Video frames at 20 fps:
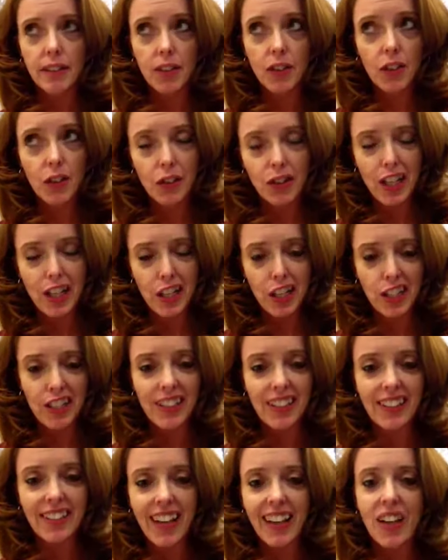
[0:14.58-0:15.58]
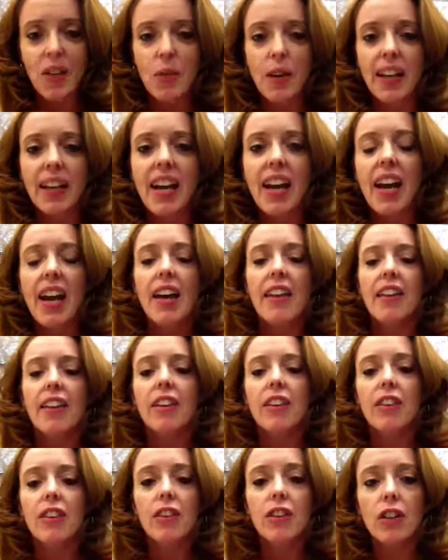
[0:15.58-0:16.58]
2 stations. The second week, the
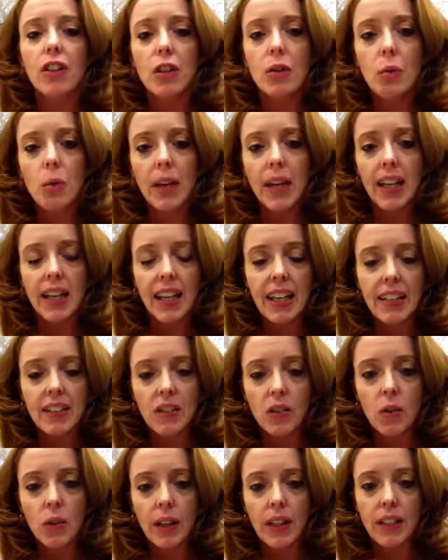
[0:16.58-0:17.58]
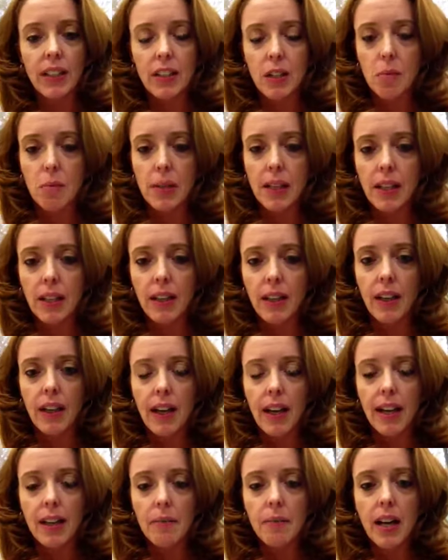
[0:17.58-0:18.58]
third week is going to be
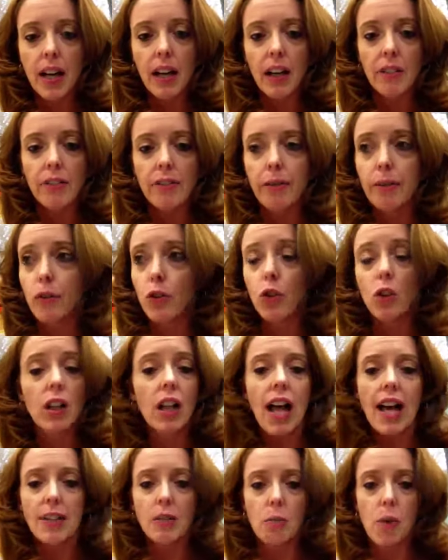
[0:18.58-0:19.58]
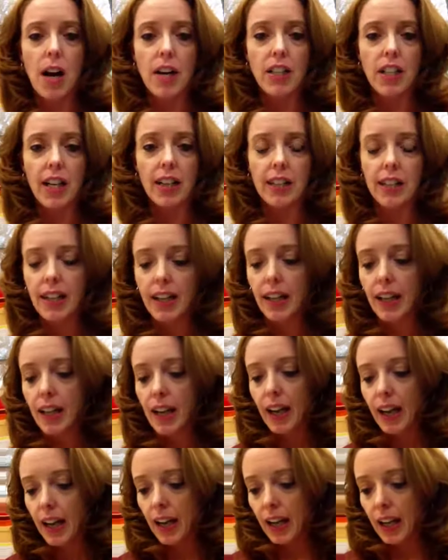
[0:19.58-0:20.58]
a full class project.
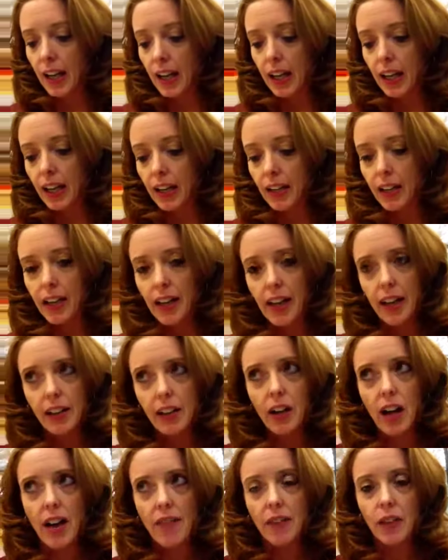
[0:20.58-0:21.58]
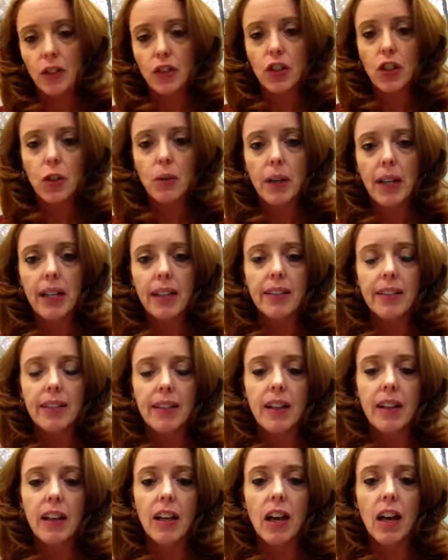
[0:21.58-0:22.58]
You'll have those 2 weeks,
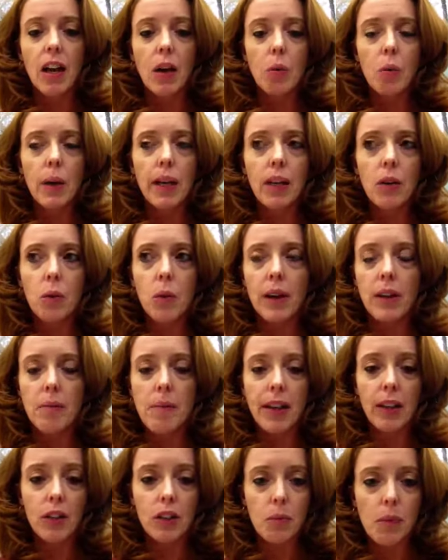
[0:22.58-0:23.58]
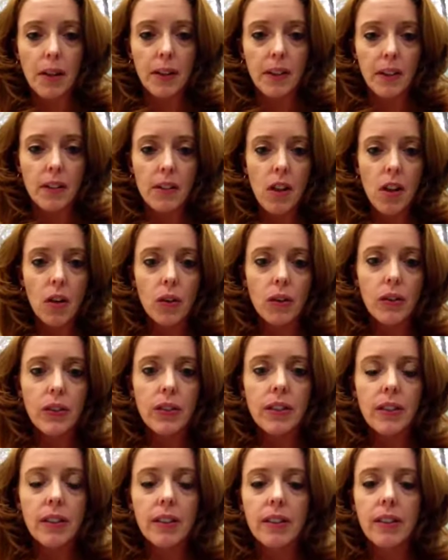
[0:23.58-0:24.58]
then a week where the Makerspace is
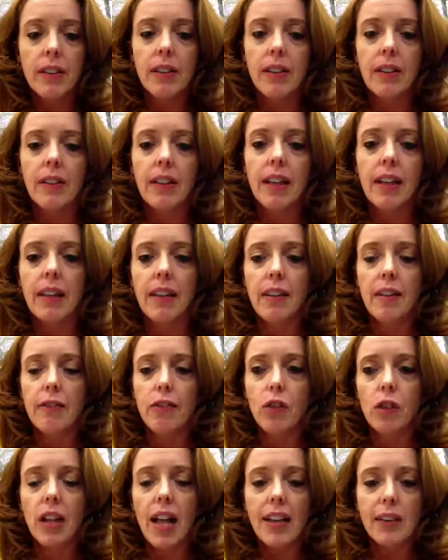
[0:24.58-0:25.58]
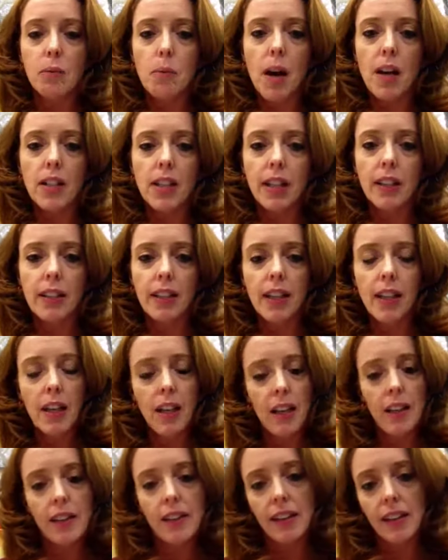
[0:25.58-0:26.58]
closed, then the full class project,
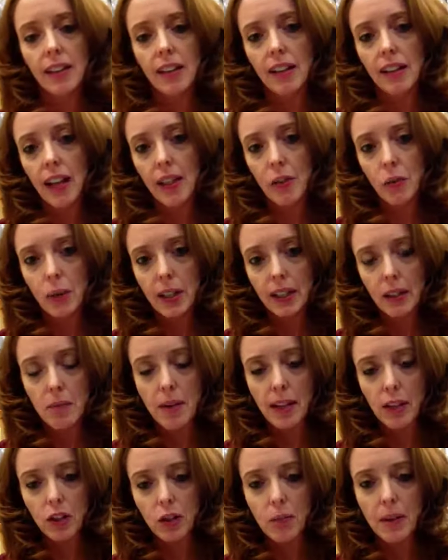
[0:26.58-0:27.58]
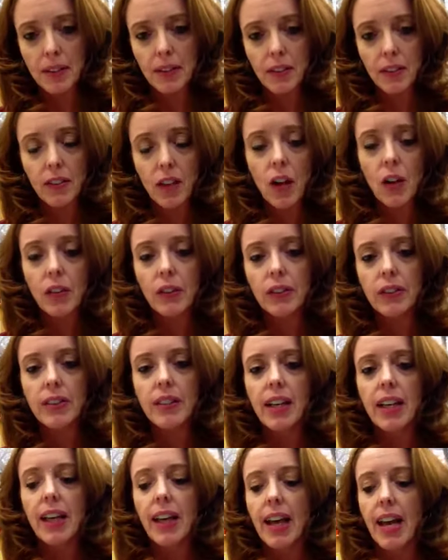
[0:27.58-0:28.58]
then another week the Makerspace is
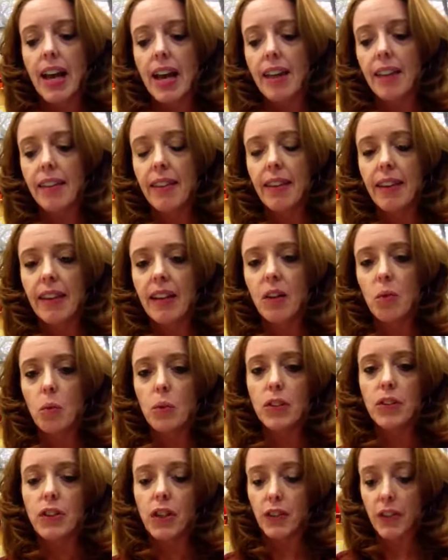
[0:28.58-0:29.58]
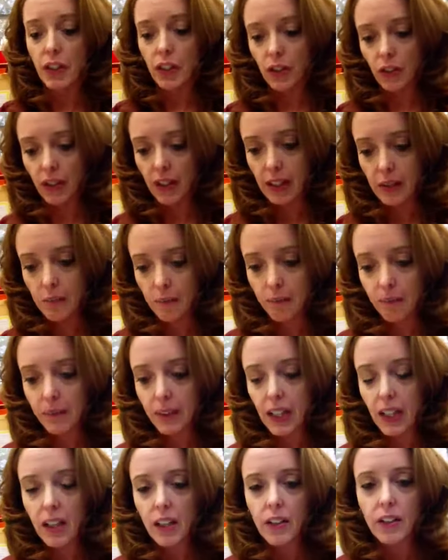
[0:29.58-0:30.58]
closed, and then we'll start the new theme.
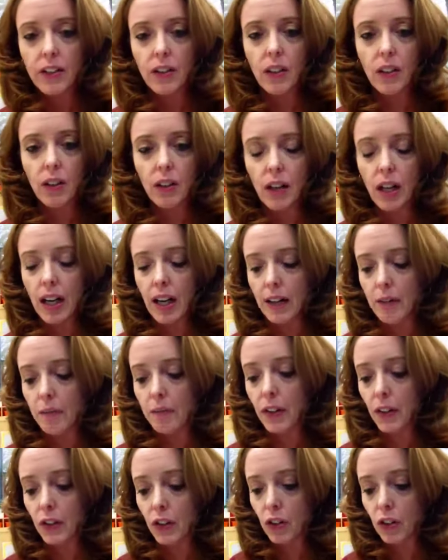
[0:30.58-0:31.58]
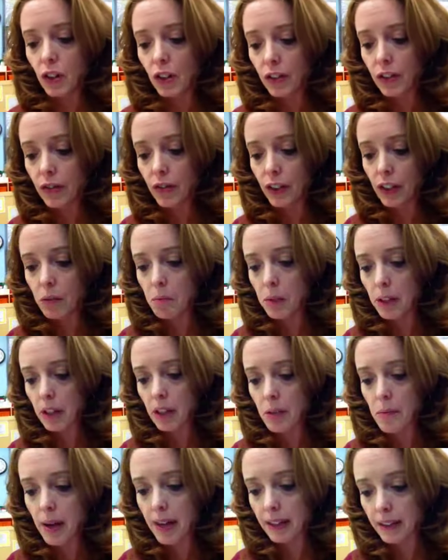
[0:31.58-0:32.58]
So those are closed for
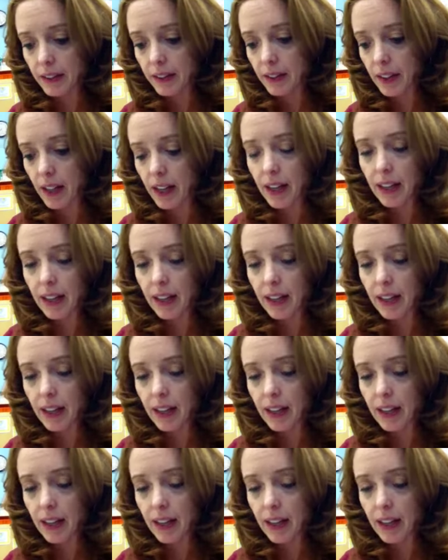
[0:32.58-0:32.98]
community-based